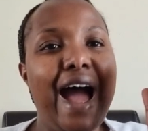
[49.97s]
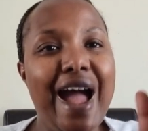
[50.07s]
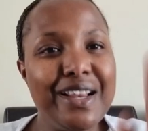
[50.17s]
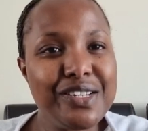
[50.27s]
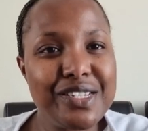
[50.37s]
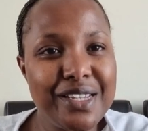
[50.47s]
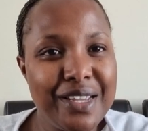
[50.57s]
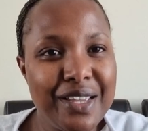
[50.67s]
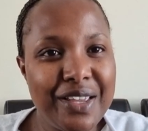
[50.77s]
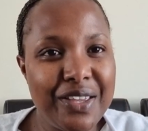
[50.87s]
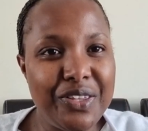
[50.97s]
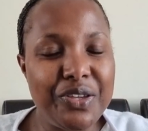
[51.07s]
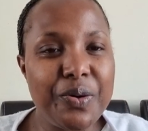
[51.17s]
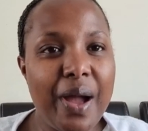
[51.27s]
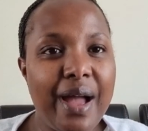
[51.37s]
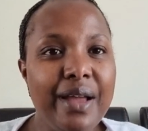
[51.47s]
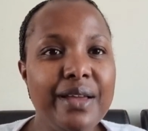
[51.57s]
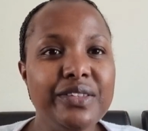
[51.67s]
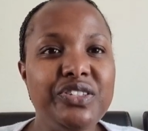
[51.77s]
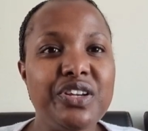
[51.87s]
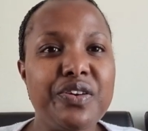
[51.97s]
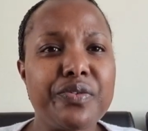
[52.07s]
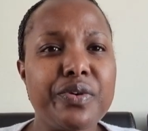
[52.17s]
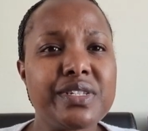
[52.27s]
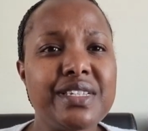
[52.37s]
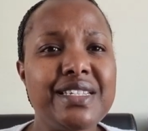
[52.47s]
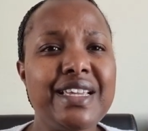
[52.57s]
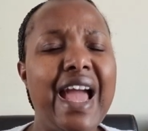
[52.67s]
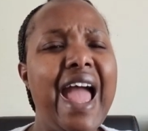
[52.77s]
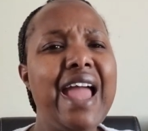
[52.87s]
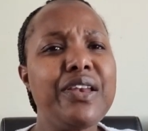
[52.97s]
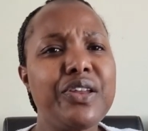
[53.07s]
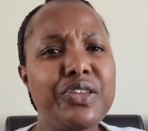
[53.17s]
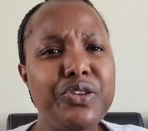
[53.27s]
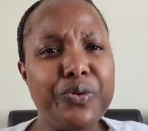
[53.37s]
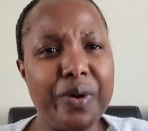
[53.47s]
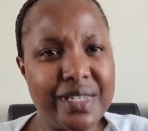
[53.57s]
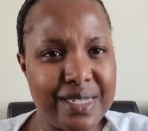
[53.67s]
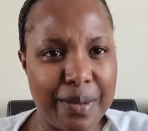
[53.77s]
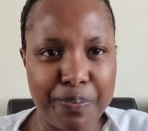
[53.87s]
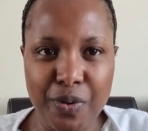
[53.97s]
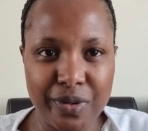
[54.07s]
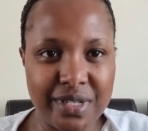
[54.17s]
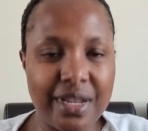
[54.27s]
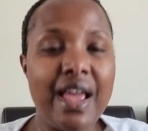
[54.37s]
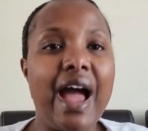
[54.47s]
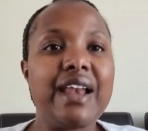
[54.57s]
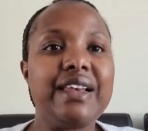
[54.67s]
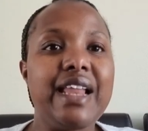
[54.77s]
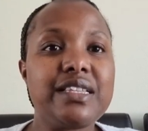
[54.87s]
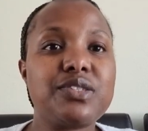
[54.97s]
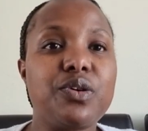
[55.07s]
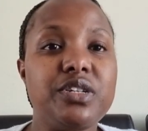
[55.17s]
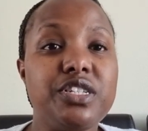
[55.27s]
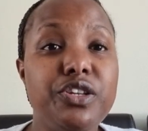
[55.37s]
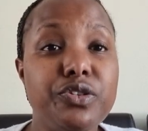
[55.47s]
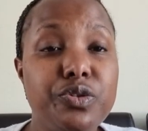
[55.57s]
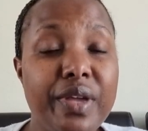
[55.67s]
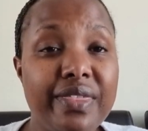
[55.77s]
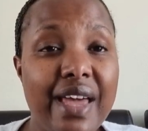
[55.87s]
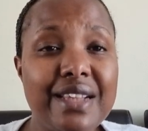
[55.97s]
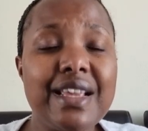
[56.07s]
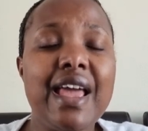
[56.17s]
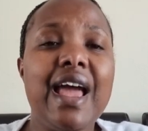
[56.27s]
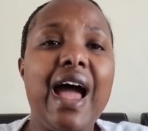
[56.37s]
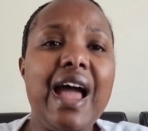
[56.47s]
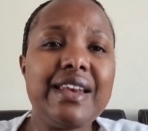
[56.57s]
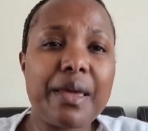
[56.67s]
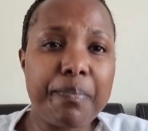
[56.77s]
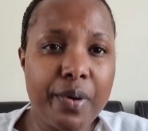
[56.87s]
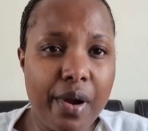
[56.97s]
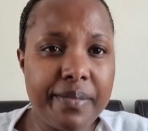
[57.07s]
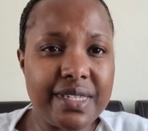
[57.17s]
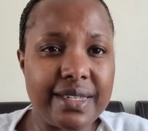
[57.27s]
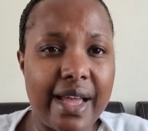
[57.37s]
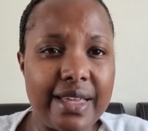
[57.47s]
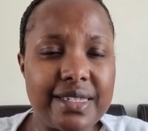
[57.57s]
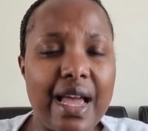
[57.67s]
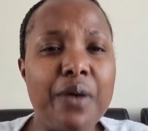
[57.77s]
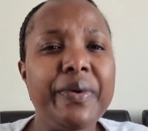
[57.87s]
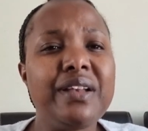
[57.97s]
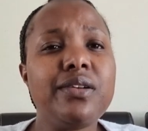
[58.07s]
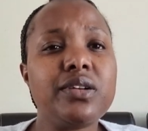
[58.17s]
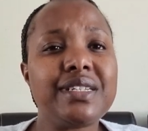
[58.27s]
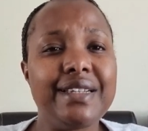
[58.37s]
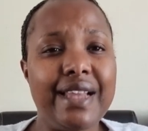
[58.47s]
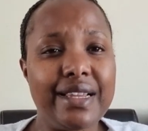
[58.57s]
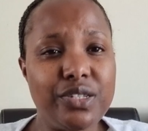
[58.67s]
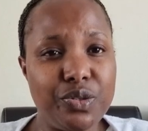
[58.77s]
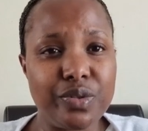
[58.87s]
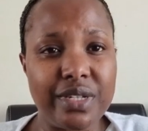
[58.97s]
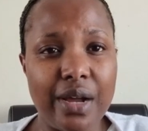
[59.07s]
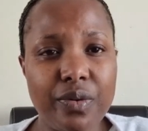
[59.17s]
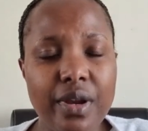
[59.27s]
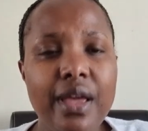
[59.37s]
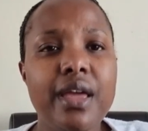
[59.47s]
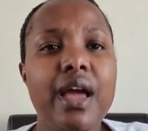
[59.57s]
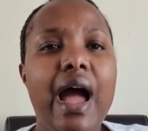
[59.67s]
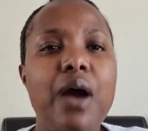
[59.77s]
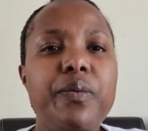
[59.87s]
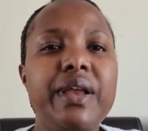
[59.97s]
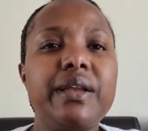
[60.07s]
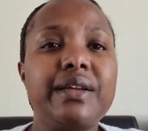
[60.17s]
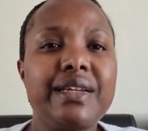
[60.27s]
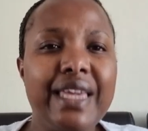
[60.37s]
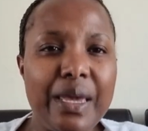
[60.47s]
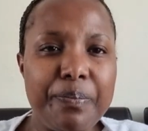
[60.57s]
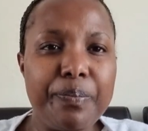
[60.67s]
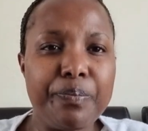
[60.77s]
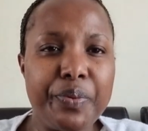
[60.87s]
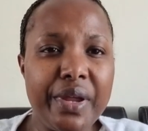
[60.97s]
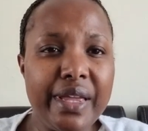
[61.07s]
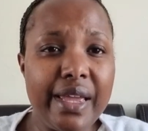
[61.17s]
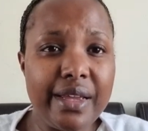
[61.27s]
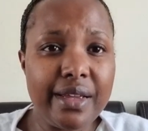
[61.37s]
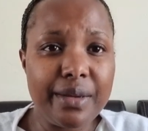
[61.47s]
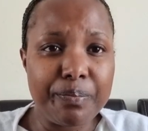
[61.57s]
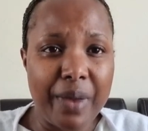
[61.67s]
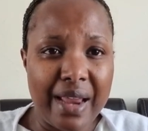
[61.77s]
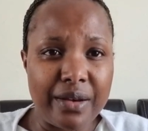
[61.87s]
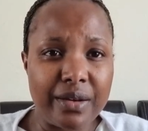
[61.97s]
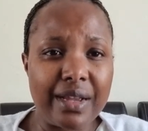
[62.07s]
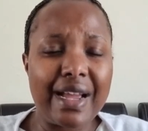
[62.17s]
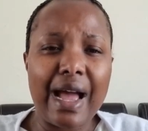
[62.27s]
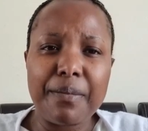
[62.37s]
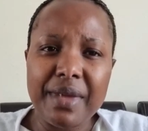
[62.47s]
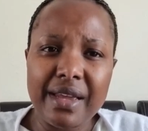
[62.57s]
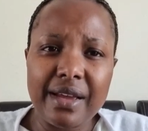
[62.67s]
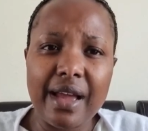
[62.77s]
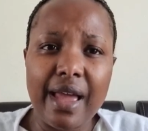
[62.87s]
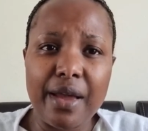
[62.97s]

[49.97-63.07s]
and your generosity and your support. And let's continue doing that. And I promise, guys, I will not let you down. I will keep bringing and coming